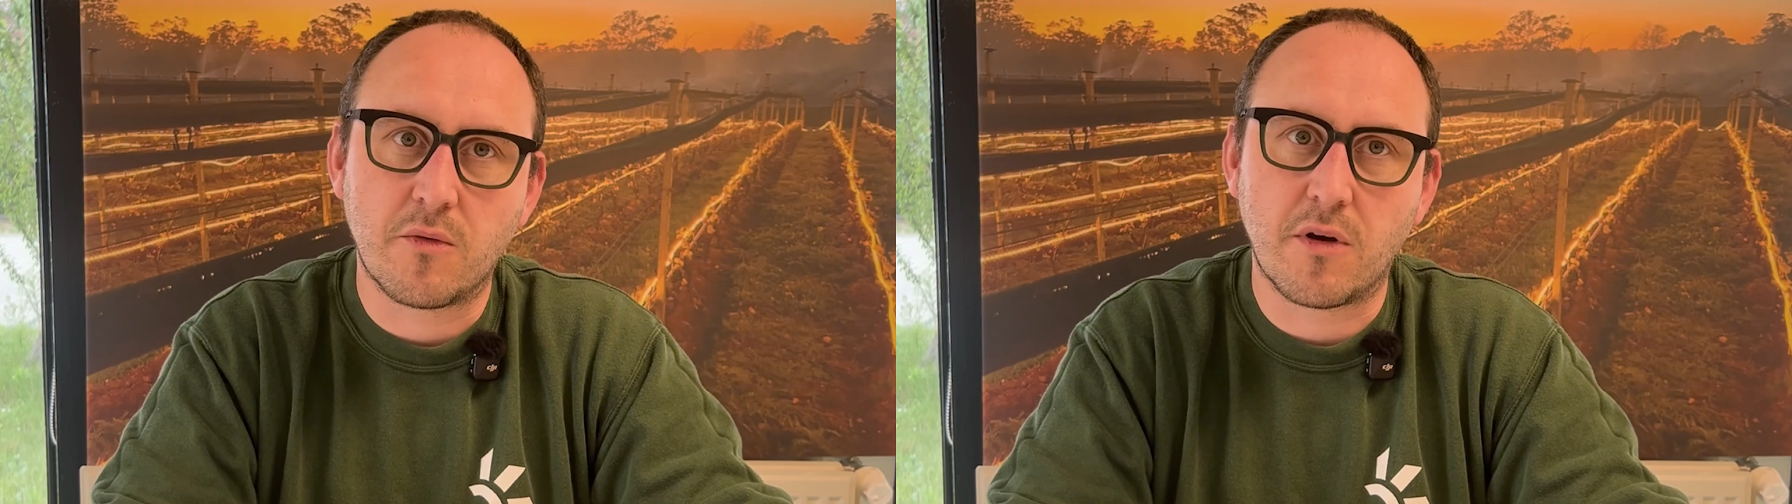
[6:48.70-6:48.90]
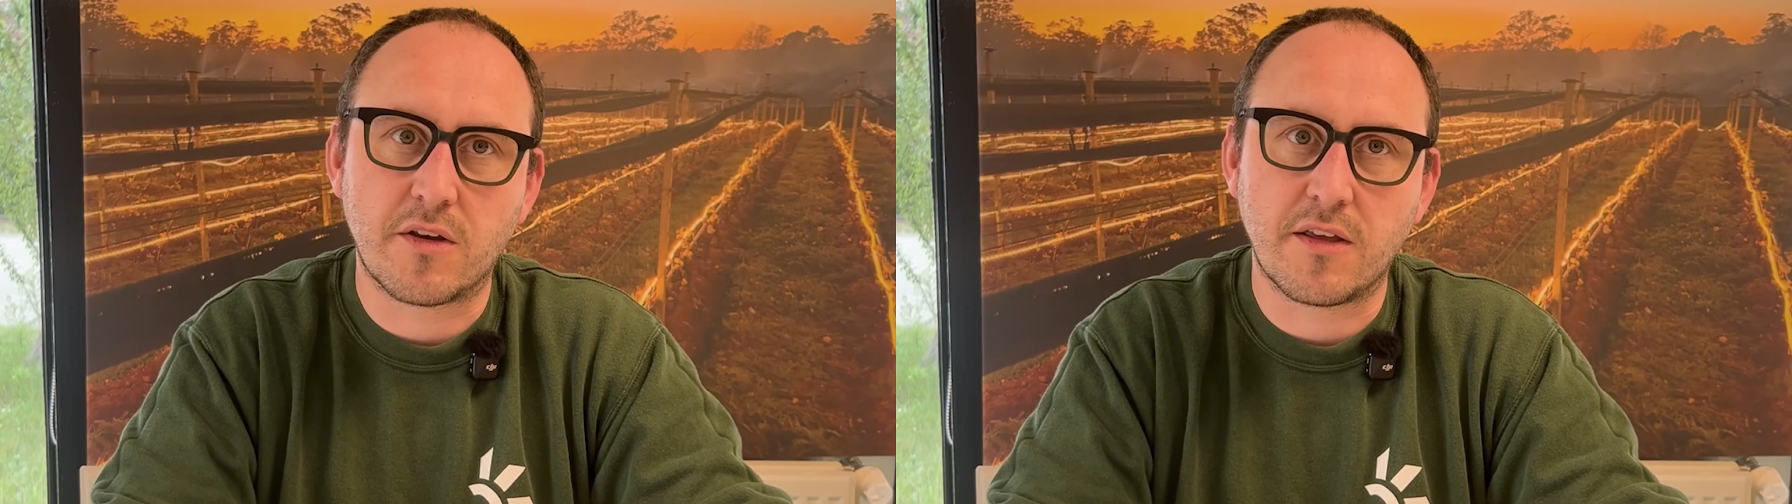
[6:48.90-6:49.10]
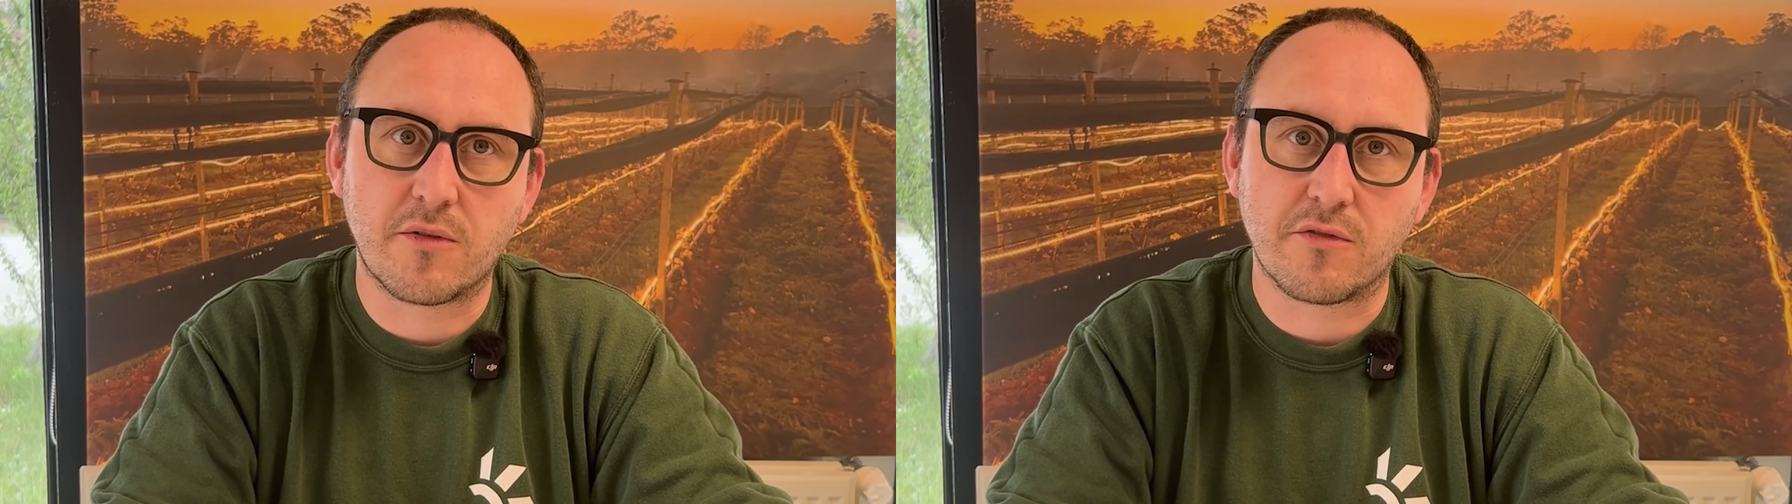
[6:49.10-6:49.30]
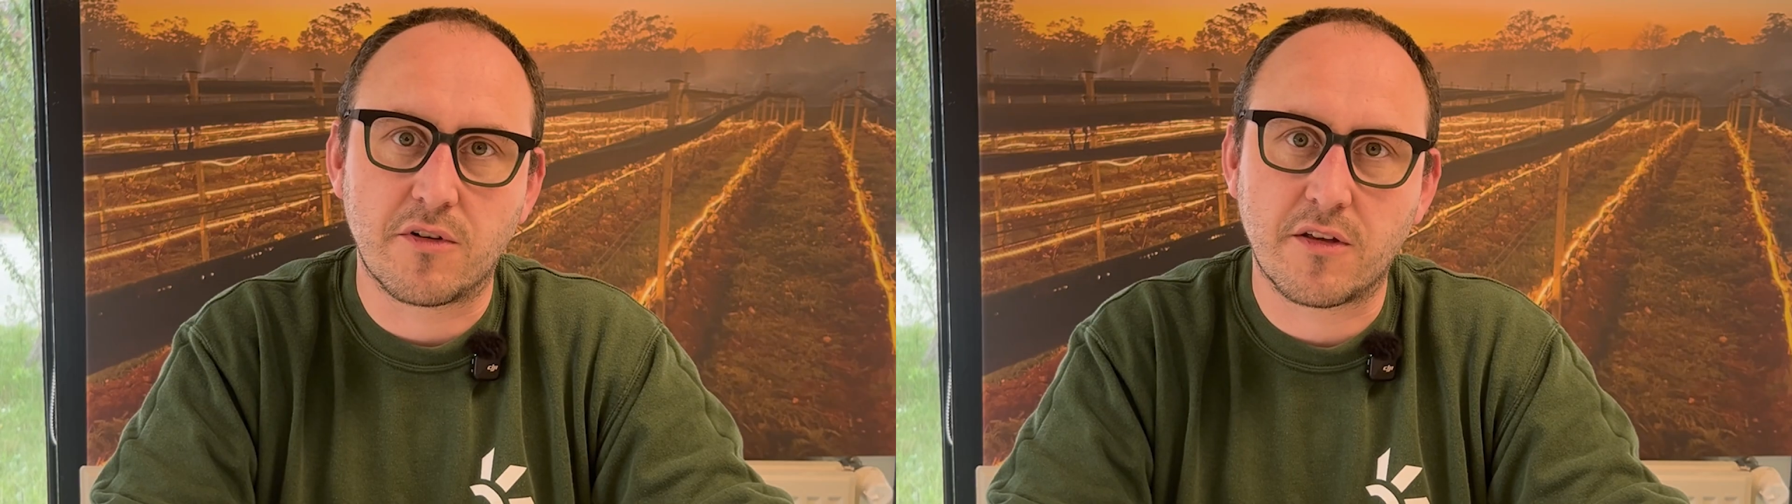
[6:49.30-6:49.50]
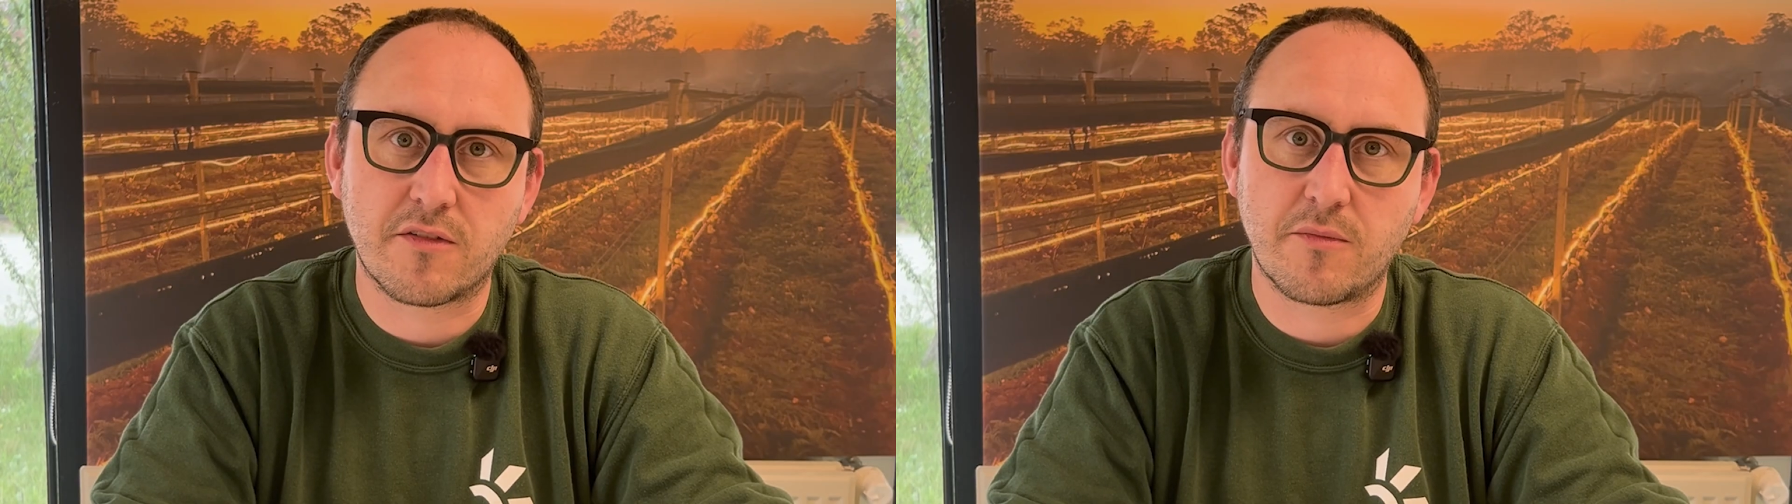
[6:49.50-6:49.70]
1 year of
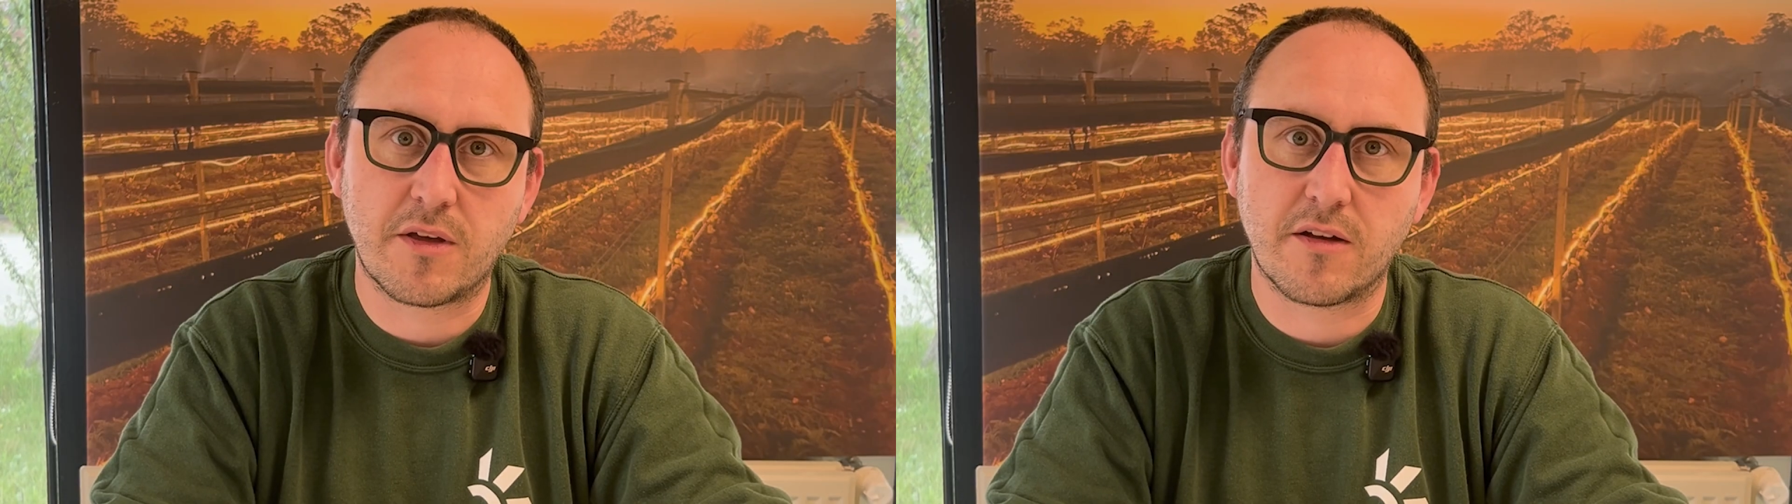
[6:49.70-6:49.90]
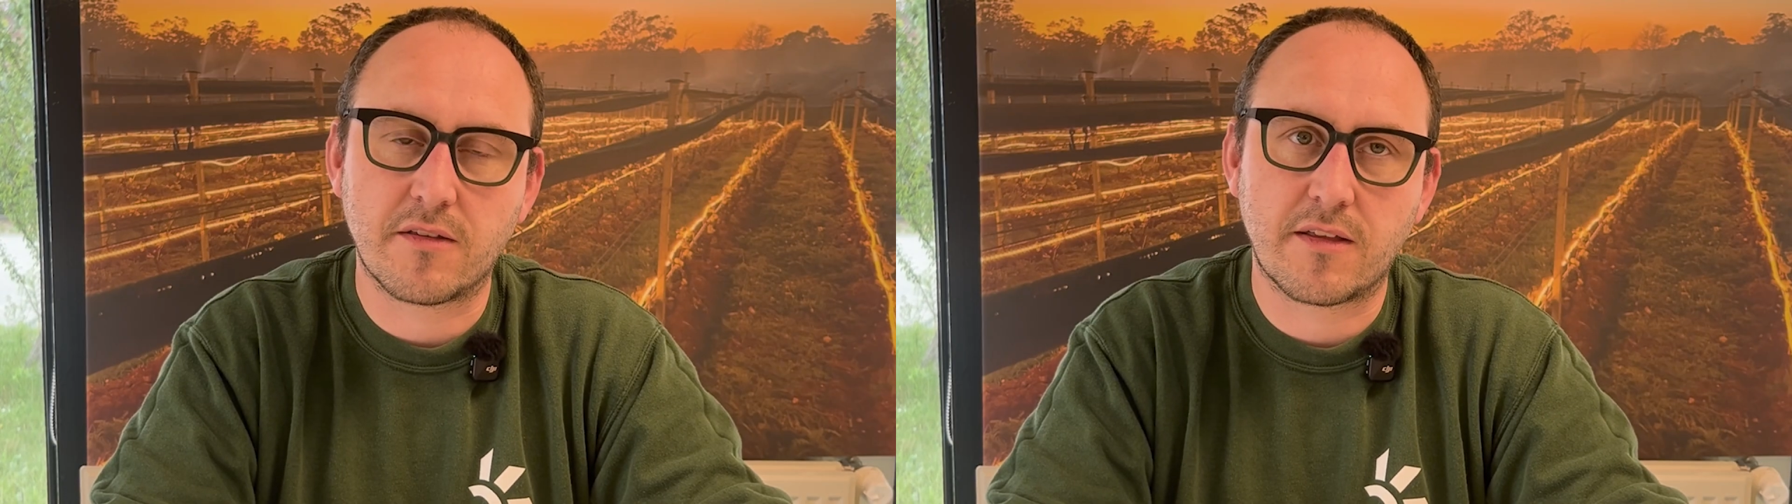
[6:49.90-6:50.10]
loss because